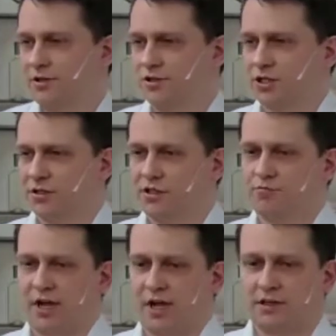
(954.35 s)
It just
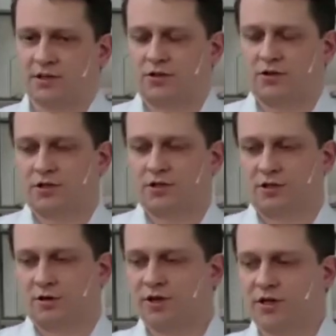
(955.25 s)
depends on the
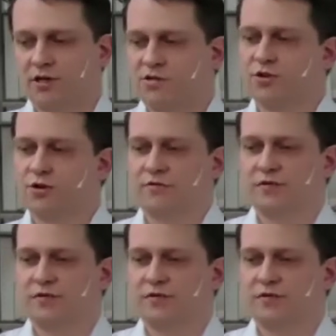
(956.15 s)
atomic number